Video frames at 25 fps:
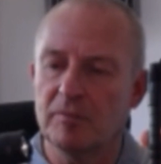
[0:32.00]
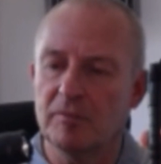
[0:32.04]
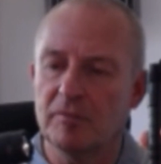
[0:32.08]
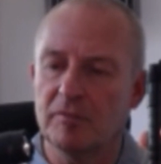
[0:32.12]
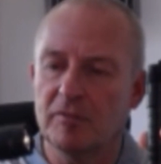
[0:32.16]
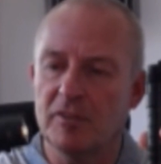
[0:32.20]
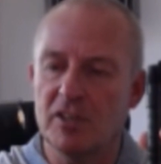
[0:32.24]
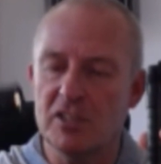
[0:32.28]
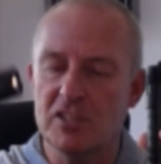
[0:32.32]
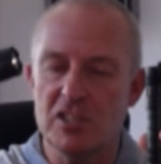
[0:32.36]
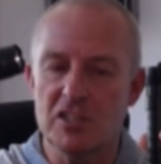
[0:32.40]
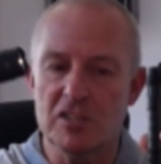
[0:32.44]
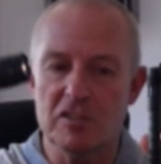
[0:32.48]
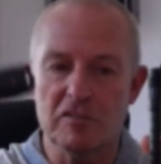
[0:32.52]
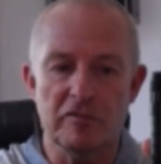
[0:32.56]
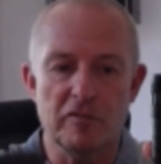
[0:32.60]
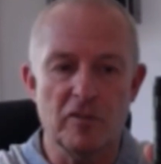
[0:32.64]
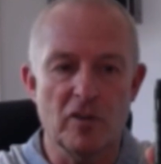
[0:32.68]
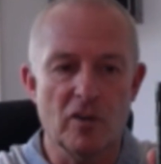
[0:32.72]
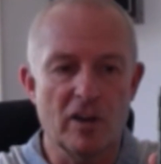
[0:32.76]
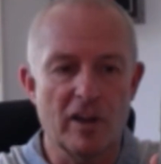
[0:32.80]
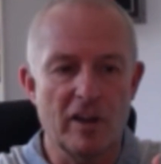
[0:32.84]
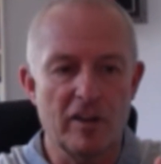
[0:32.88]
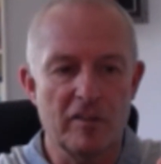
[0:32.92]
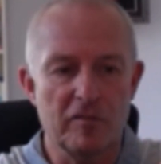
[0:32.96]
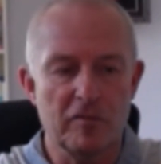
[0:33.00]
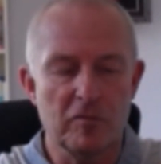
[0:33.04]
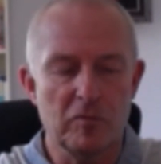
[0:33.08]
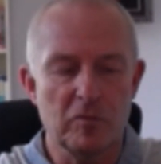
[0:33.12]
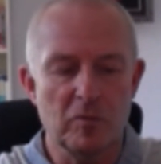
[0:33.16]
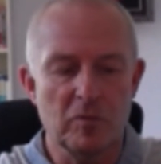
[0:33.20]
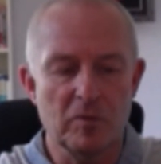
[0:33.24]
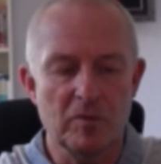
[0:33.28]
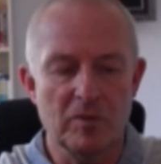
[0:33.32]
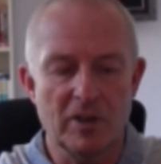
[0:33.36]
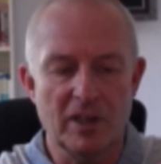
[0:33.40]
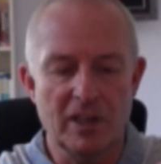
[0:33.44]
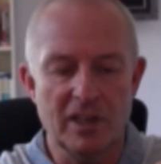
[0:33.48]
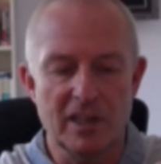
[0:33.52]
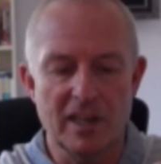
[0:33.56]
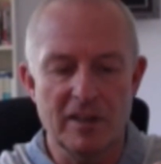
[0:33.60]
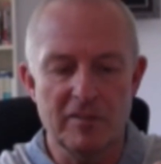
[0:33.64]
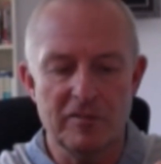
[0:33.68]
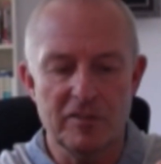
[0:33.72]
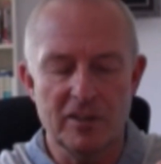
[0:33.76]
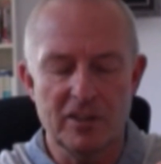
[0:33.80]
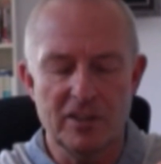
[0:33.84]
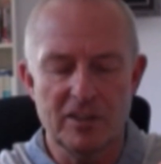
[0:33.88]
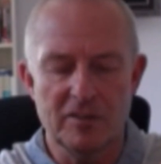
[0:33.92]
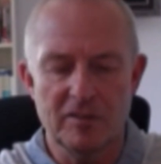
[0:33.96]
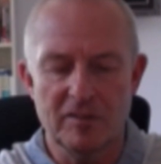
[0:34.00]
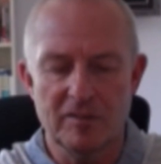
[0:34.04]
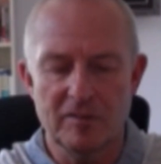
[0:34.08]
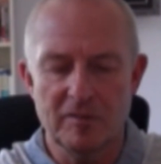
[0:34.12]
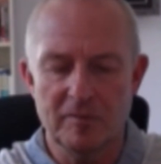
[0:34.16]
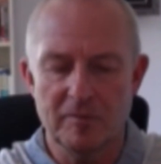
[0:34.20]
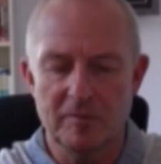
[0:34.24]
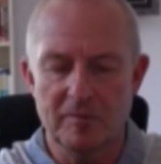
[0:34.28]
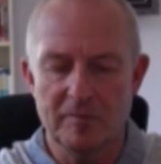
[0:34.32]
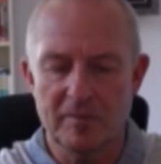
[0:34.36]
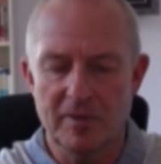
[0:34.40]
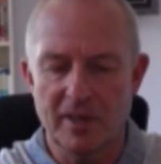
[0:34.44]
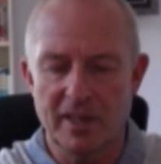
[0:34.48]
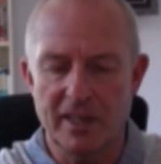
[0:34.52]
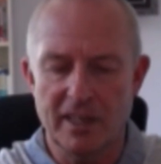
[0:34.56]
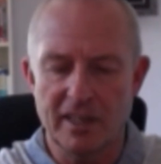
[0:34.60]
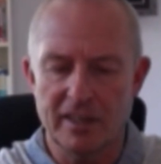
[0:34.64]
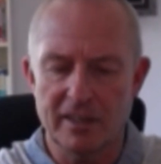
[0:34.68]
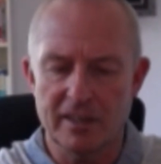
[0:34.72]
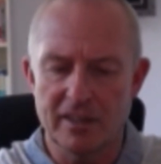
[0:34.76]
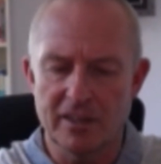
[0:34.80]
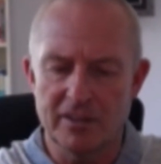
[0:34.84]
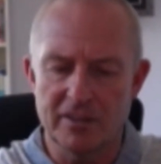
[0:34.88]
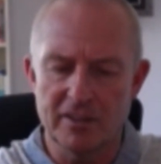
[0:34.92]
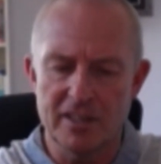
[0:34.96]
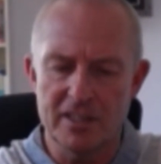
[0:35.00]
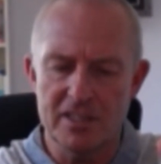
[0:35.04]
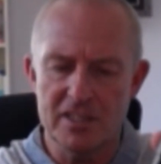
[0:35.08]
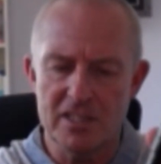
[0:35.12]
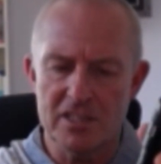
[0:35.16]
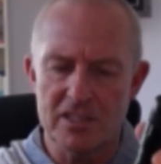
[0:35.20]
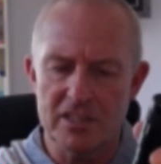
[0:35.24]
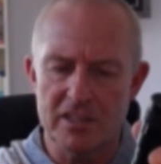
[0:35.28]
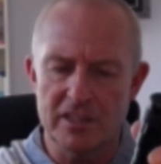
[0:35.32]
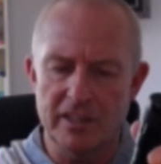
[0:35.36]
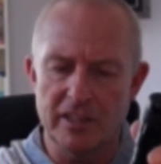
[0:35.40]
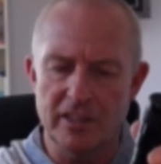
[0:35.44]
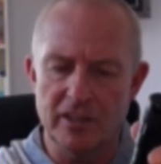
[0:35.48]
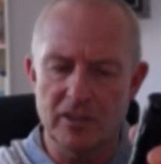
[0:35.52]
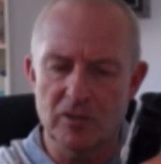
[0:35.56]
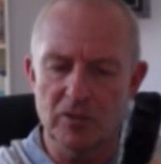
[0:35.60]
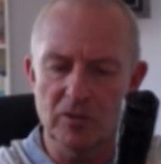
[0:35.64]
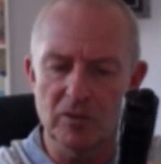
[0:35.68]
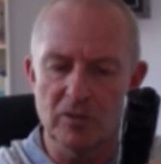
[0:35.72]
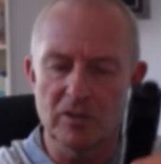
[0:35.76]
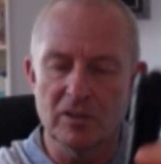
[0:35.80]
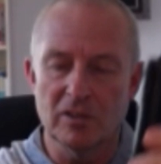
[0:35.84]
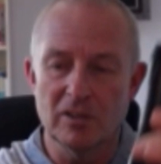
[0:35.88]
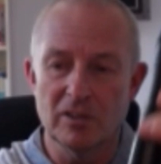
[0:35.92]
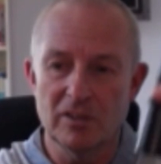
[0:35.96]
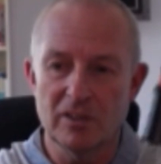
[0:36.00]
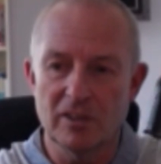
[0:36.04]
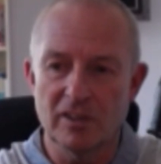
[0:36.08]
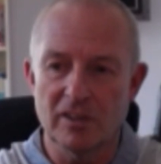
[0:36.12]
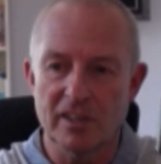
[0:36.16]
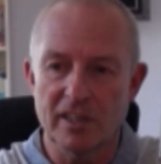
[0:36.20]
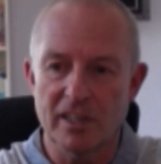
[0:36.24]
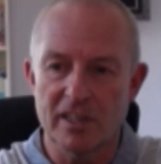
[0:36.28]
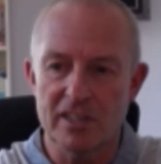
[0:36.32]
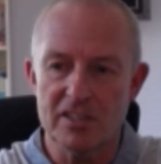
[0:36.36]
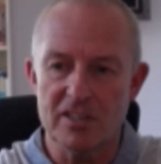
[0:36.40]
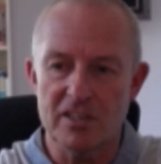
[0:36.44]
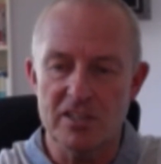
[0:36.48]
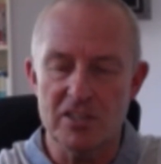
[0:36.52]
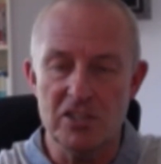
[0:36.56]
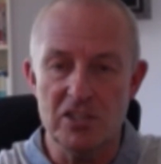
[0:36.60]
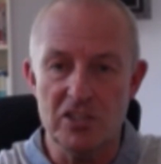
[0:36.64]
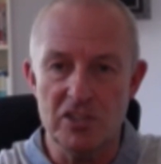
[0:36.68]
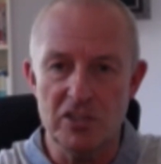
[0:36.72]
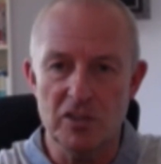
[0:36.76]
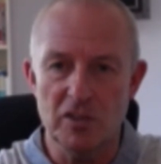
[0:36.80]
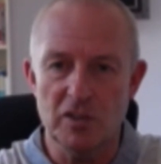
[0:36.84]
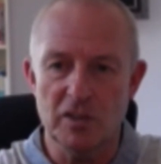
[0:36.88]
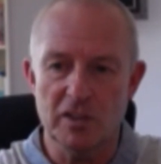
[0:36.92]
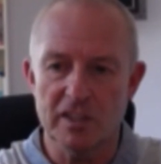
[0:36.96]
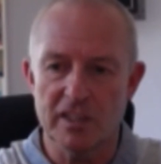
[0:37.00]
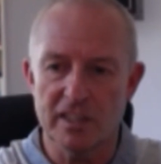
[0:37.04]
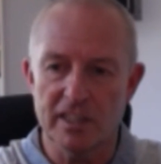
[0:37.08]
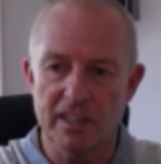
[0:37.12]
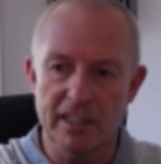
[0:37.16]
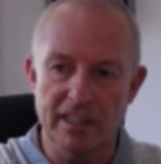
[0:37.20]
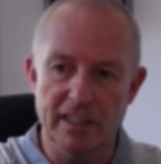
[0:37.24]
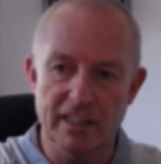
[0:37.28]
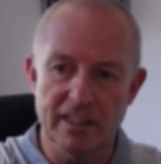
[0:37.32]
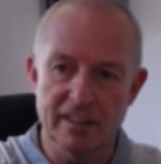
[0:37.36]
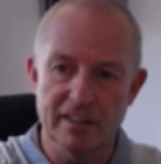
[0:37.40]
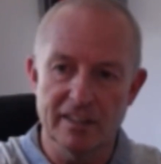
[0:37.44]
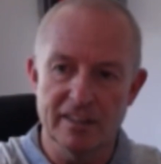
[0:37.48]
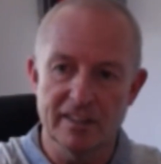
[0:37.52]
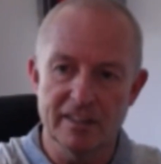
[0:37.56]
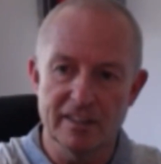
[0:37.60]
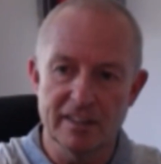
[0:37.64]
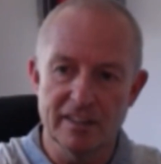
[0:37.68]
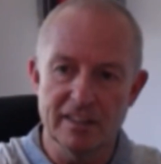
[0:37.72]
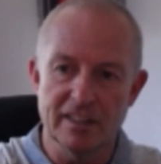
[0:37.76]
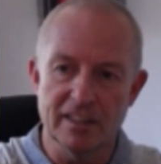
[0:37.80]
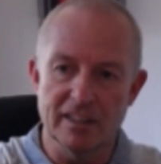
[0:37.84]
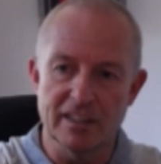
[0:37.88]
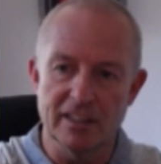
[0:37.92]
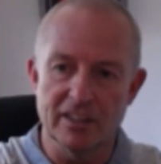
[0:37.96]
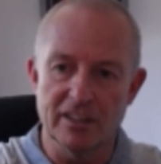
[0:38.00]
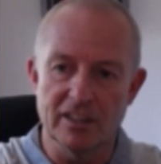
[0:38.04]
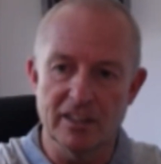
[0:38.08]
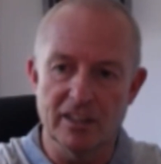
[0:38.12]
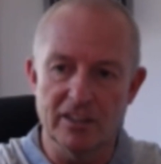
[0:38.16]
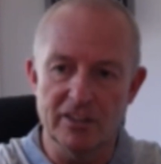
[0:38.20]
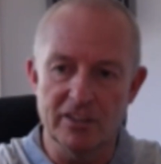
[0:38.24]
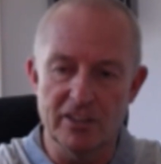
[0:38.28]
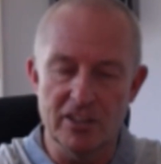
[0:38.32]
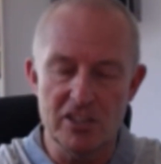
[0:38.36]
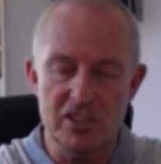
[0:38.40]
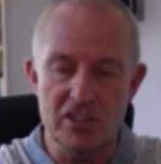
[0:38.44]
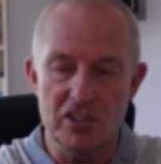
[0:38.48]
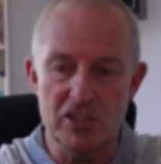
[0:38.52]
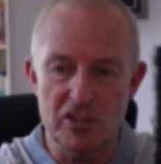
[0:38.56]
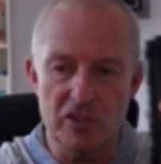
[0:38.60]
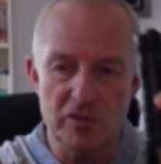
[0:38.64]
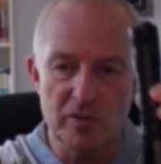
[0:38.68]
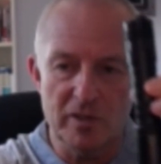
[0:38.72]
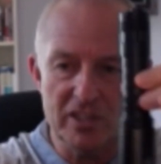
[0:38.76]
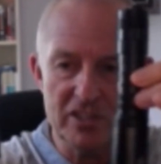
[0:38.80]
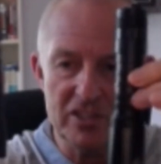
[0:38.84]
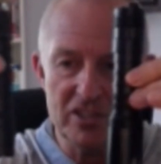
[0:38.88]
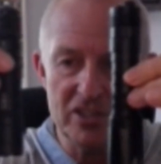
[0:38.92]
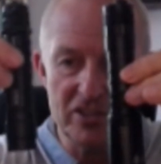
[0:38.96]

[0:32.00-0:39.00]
This is a 511 make, and this is an E-core. Okay, so this is UK and this is US.